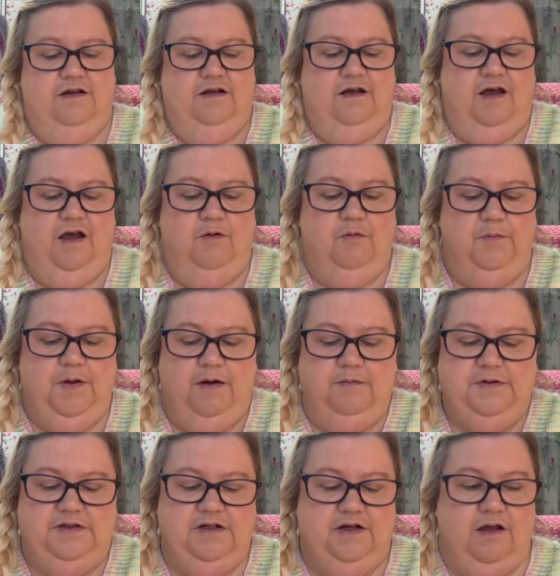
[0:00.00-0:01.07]
I will be able
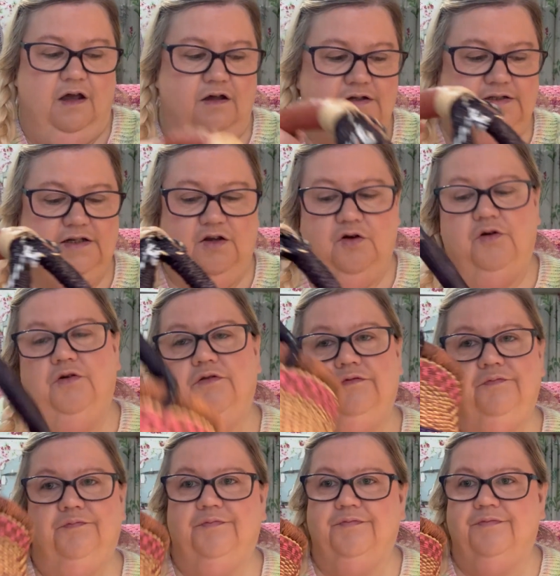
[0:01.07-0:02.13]
to cast it on
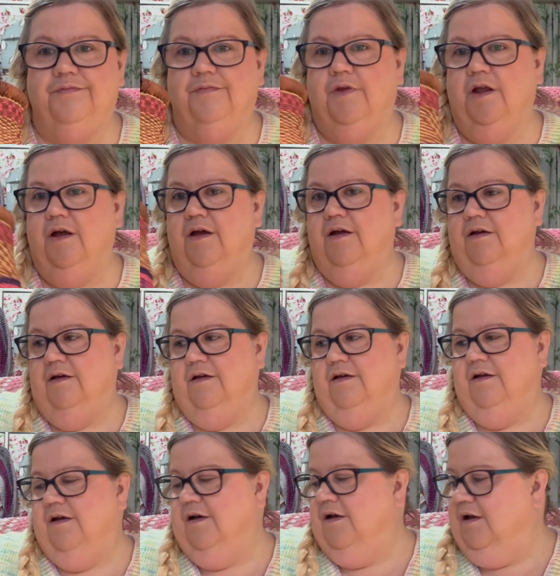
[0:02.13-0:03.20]

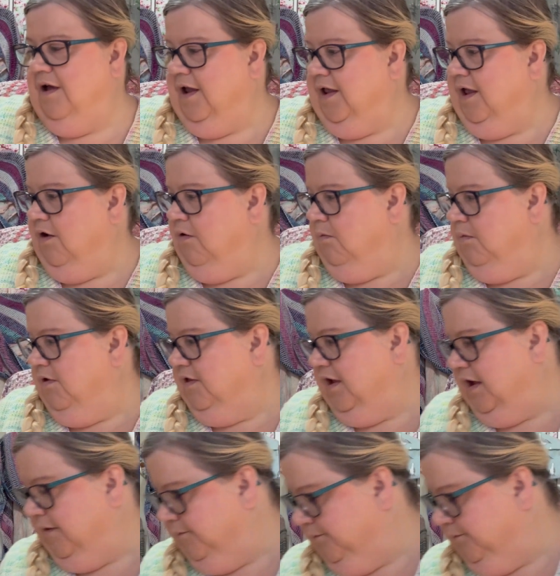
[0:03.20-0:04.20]
and get on with it.